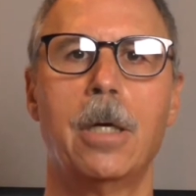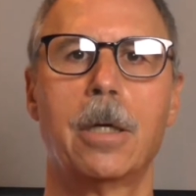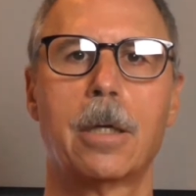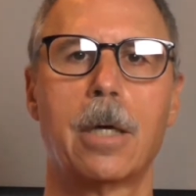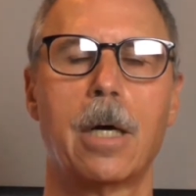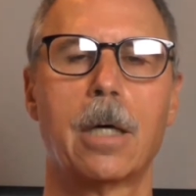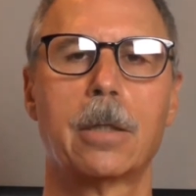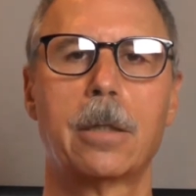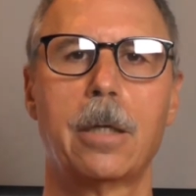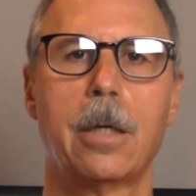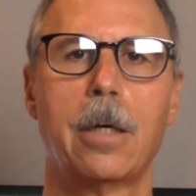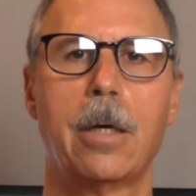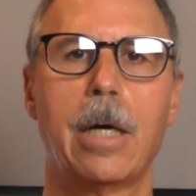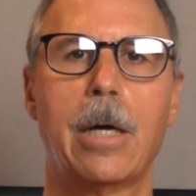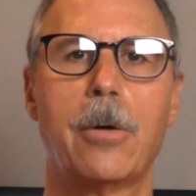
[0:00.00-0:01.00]

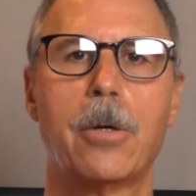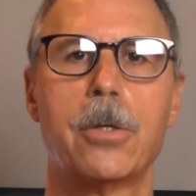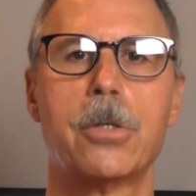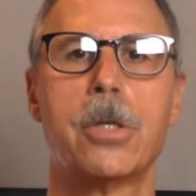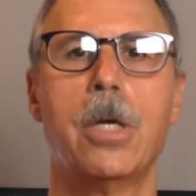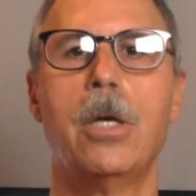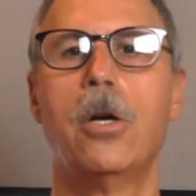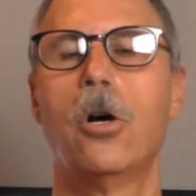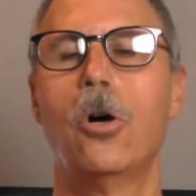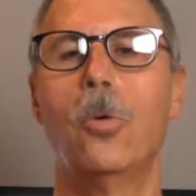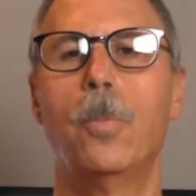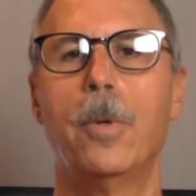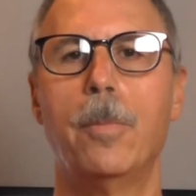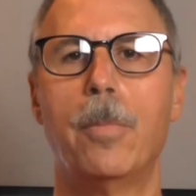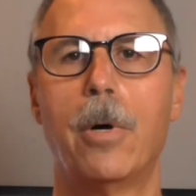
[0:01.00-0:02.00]
cocktail hours,
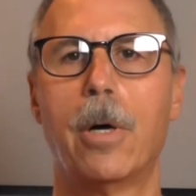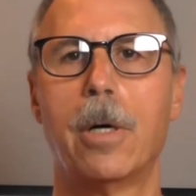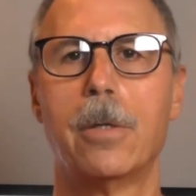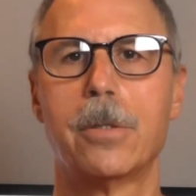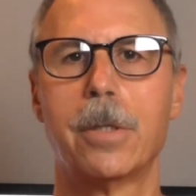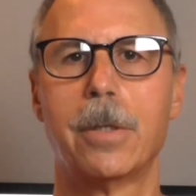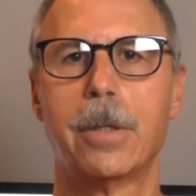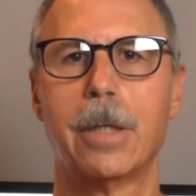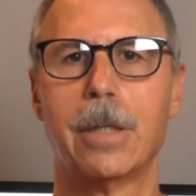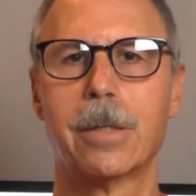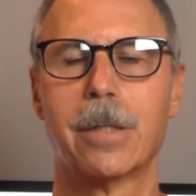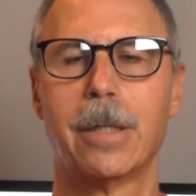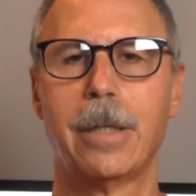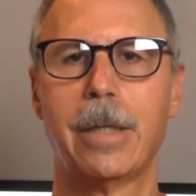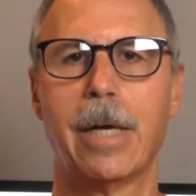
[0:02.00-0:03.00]
open bars, and things
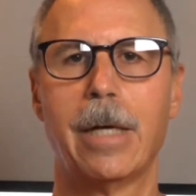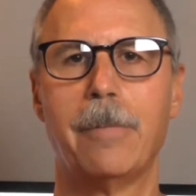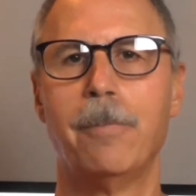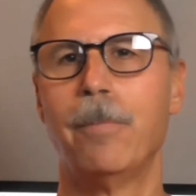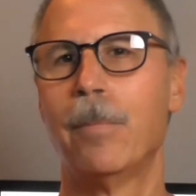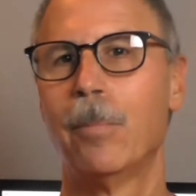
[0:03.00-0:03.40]
like that.